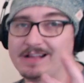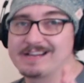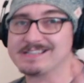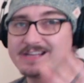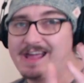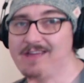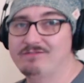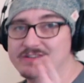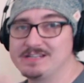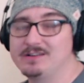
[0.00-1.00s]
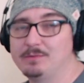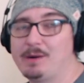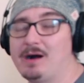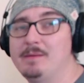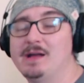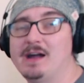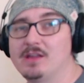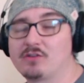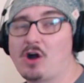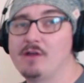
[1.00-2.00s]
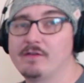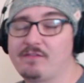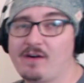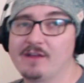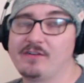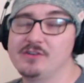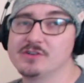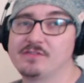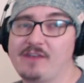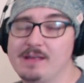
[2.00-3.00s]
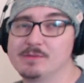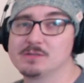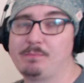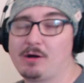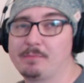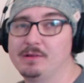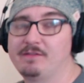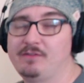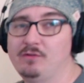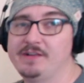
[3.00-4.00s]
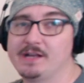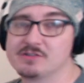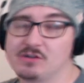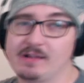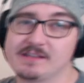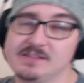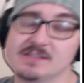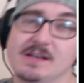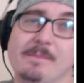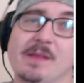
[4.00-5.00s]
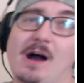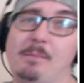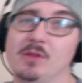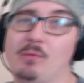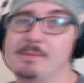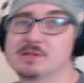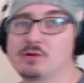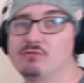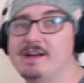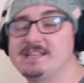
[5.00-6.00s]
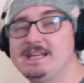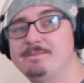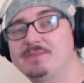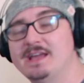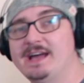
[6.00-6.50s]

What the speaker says: like I say, you get every single bar. And I've got over 500 famous and popular full video song lessons up on the website already.